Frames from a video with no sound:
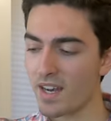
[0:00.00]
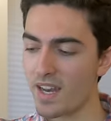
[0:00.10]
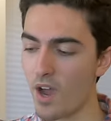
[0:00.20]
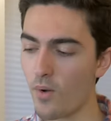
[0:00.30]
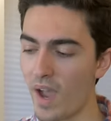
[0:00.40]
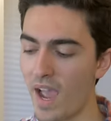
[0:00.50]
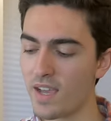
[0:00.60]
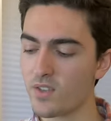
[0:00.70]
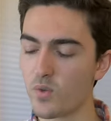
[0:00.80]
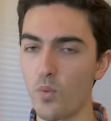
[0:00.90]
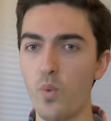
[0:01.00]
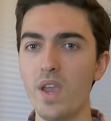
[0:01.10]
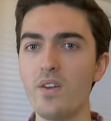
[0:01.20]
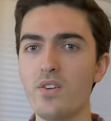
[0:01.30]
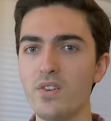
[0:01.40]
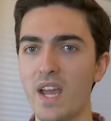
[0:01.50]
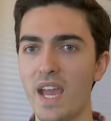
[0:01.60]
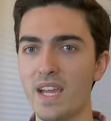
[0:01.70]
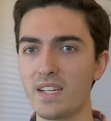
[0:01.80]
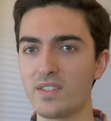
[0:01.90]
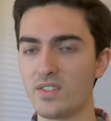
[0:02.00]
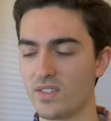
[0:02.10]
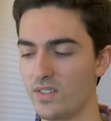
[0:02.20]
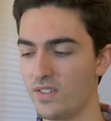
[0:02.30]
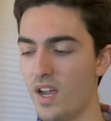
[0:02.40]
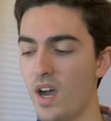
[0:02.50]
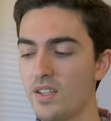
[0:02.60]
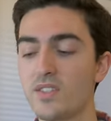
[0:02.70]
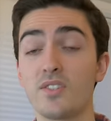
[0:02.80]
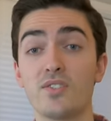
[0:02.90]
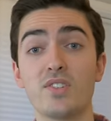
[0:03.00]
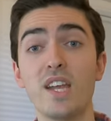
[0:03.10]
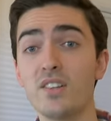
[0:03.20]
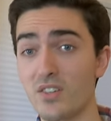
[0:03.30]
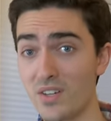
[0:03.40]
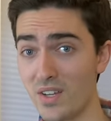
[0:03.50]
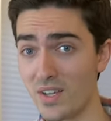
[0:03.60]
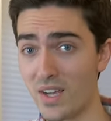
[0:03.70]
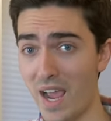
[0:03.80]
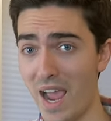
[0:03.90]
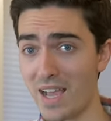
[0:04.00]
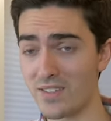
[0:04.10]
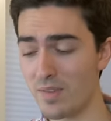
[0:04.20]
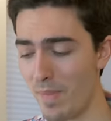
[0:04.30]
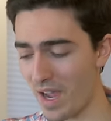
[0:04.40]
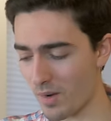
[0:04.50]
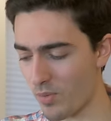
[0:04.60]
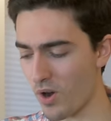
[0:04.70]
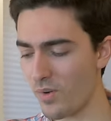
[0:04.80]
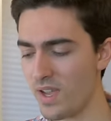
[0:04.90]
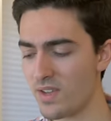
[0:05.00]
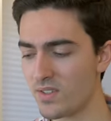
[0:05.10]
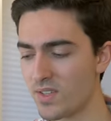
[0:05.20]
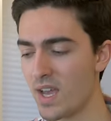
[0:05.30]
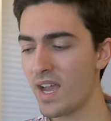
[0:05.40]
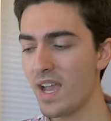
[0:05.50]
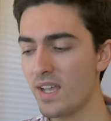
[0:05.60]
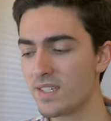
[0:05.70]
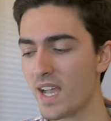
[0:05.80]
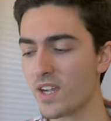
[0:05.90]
Now, as weird and non-standard as the Mac Pro is, it's